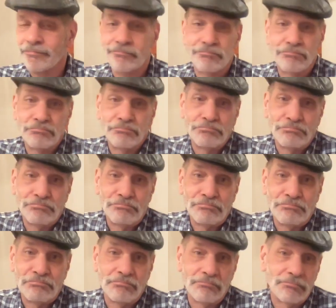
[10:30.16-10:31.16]

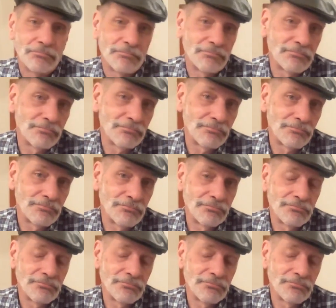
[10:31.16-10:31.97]
Nothing is said.